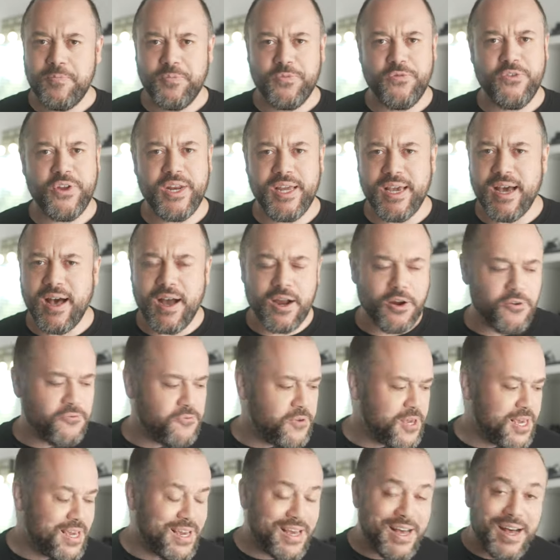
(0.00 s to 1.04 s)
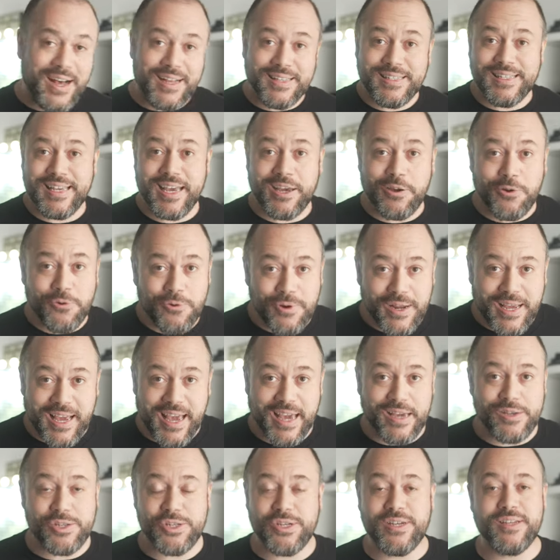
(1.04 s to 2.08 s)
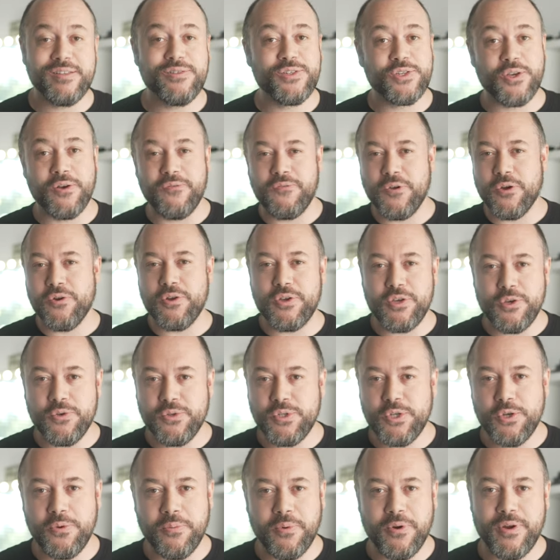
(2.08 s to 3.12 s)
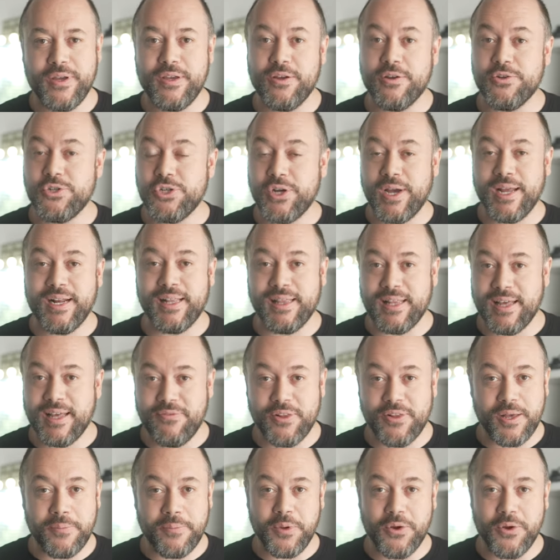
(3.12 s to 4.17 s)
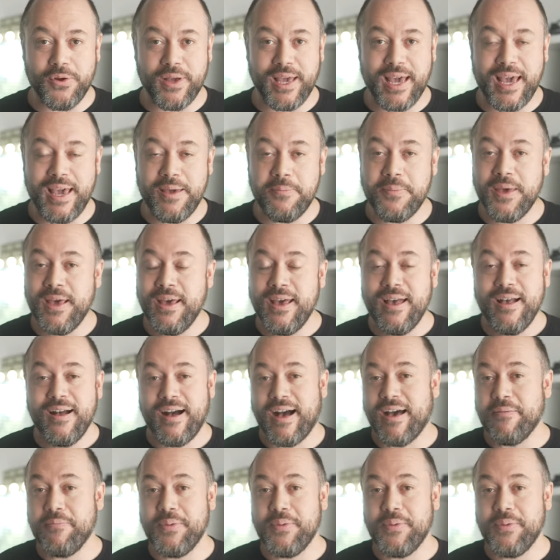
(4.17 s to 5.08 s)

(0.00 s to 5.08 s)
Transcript: videography, content creation. So if you're a YouTuber and you're trying to level up your game, I've